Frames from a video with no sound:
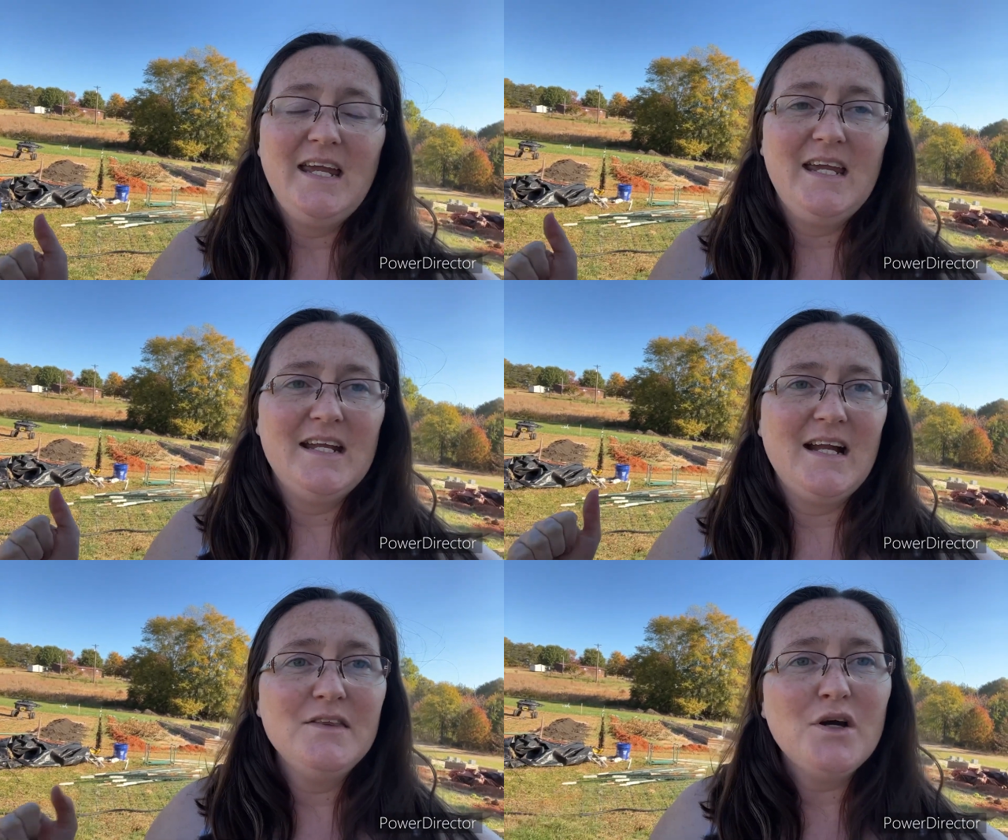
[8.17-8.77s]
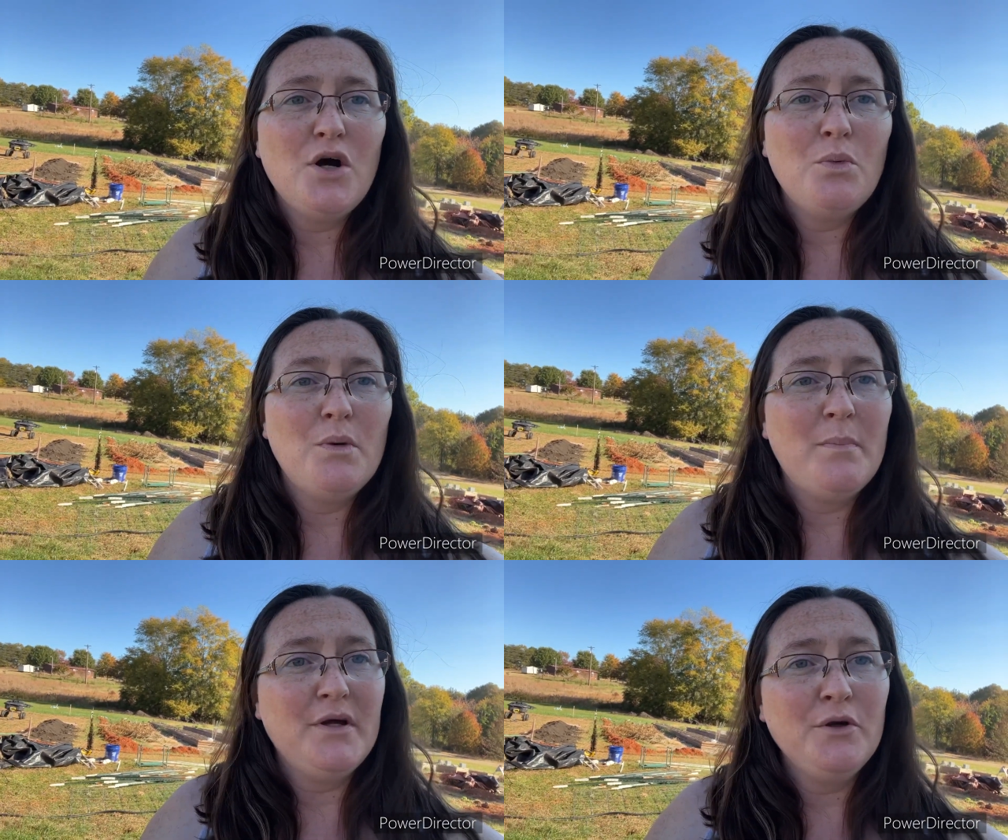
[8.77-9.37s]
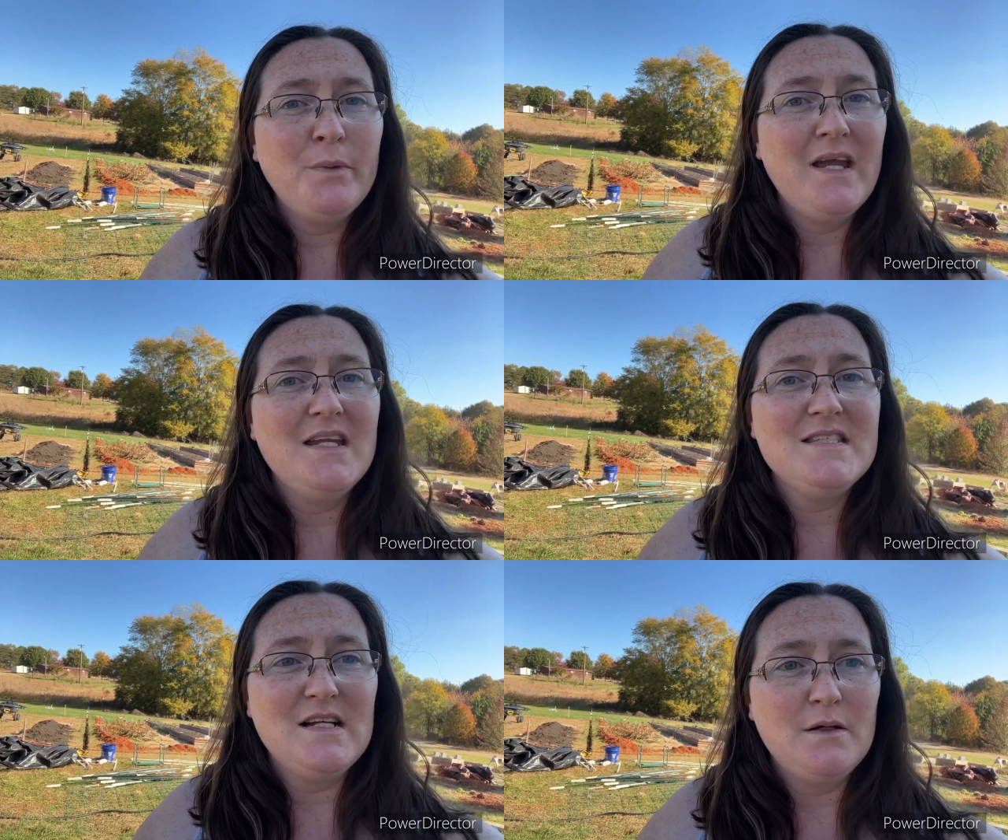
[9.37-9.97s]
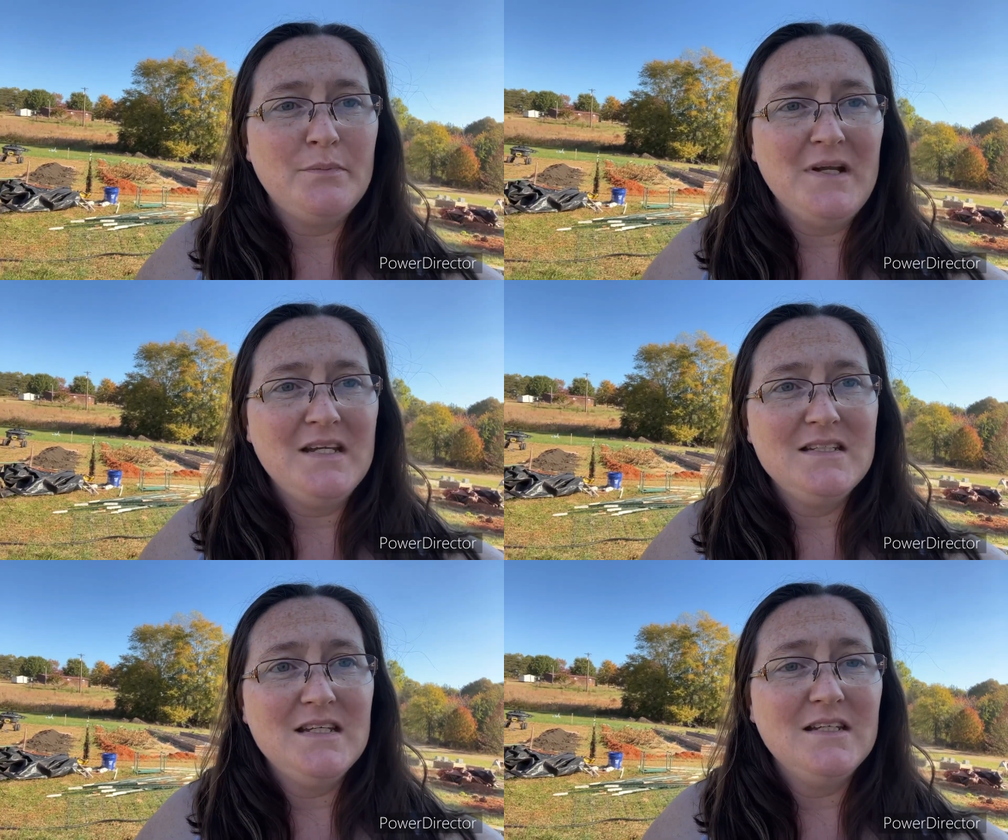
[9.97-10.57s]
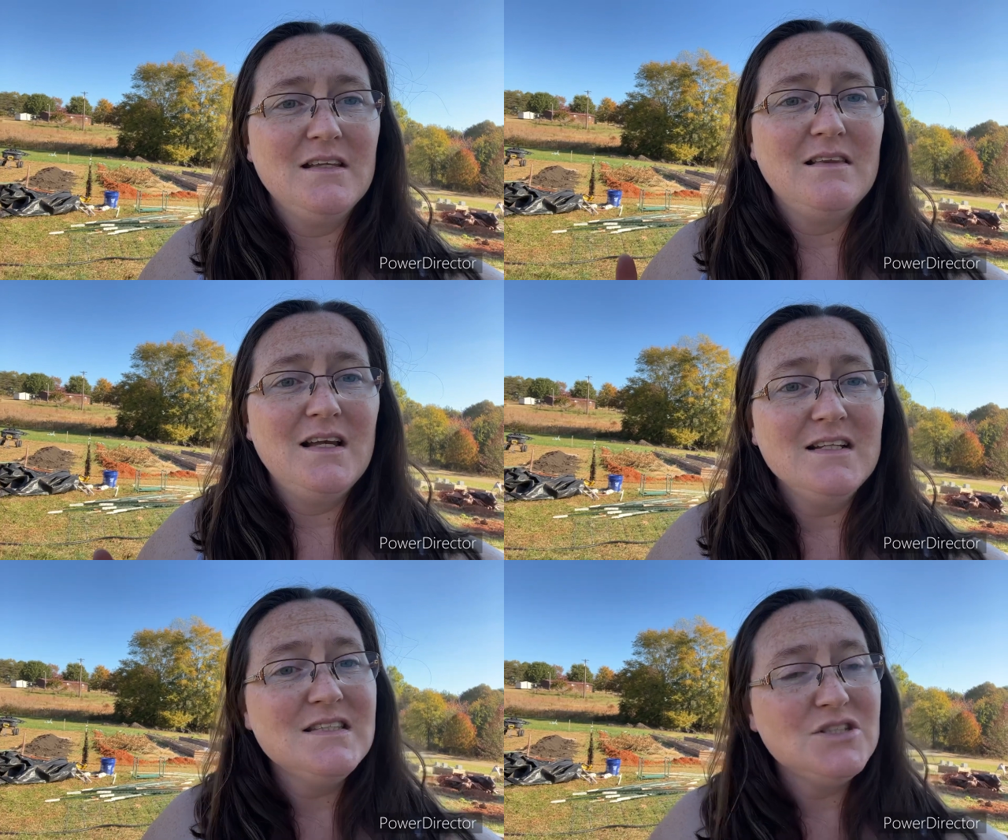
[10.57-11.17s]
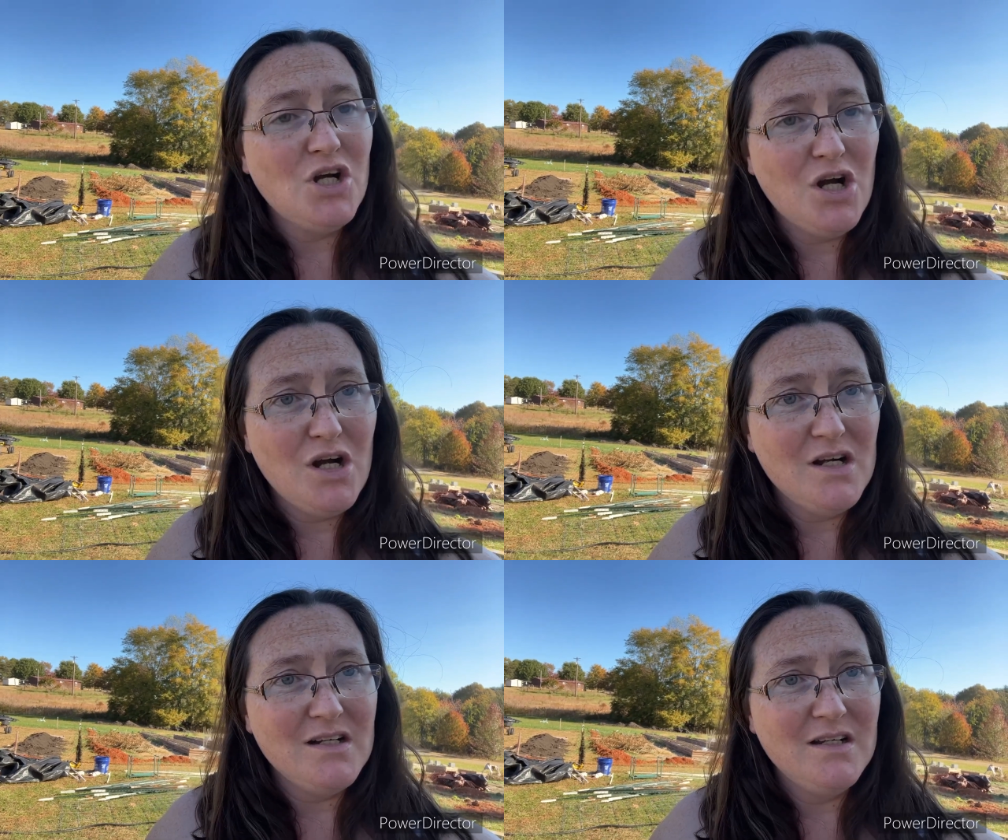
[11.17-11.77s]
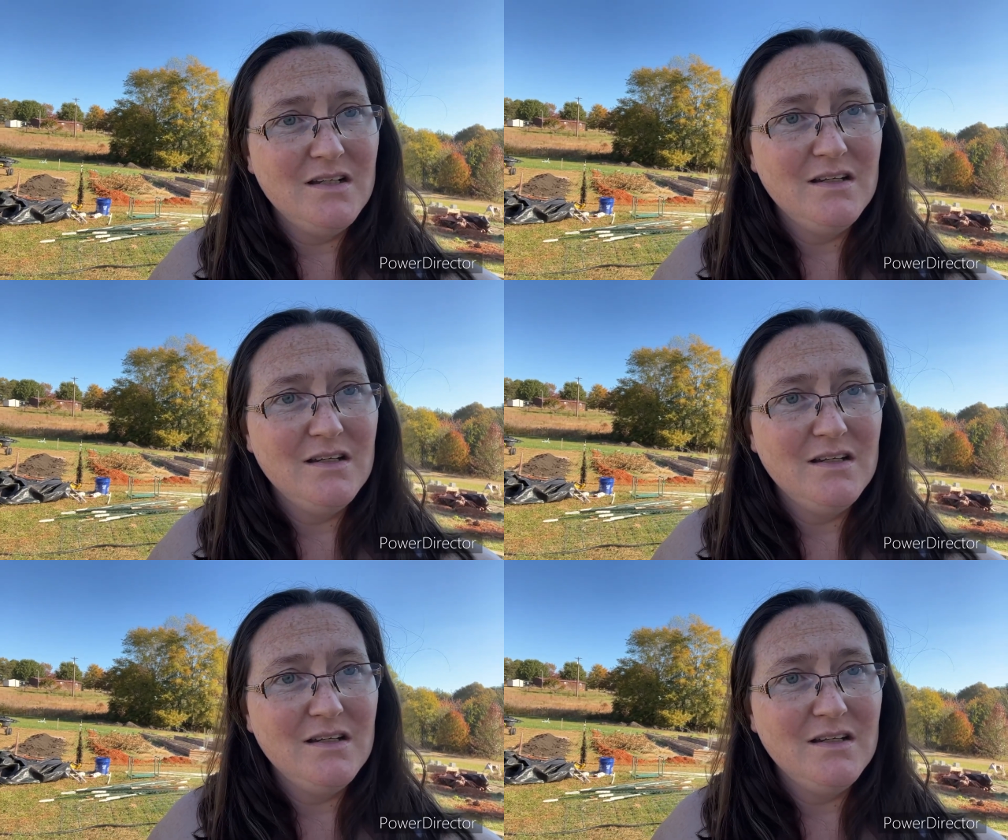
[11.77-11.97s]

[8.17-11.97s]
And I thought what better way to celebrate than let's talk